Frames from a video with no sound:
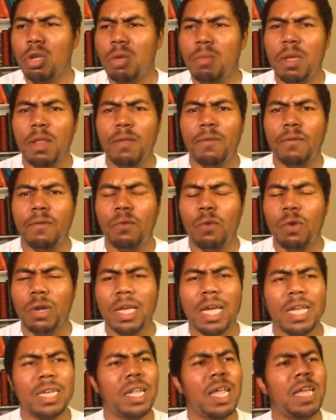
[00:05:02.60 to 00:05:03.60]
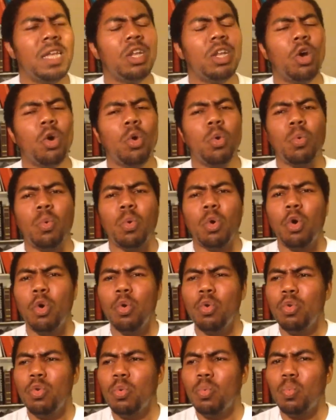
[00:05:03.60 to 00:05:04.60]
committee for fornication, they know
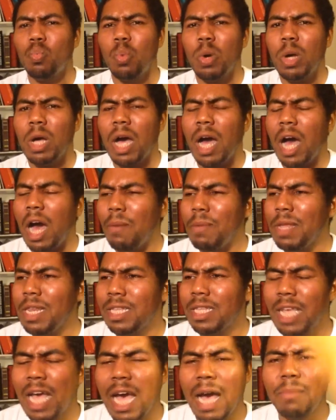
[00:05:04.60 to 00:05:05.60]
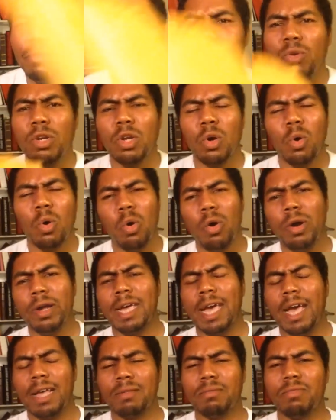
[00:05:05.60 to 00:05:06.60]
how many times you an
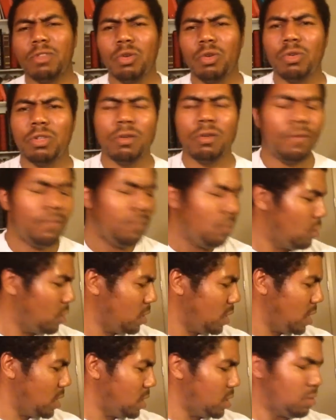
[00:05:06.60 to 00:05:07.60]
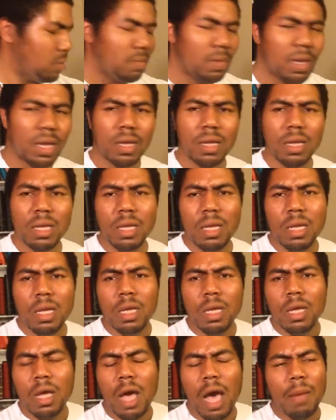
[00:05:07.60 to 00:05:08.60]
orgasm doing your fornication, man.
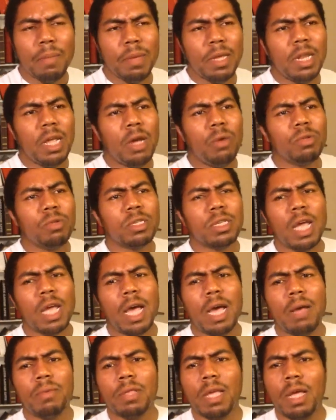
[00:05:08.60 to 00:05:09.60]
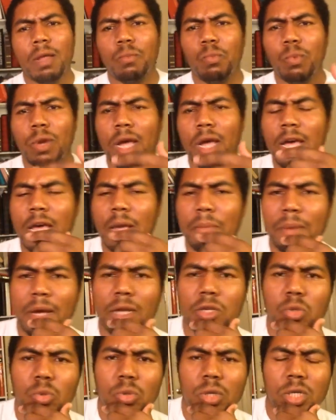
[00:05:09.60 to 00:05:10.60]
I mean, there was times that when I had my
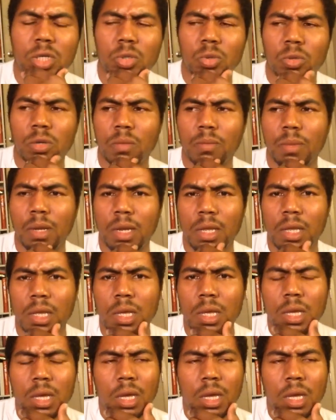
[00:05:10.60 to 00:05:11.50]
judicial committee,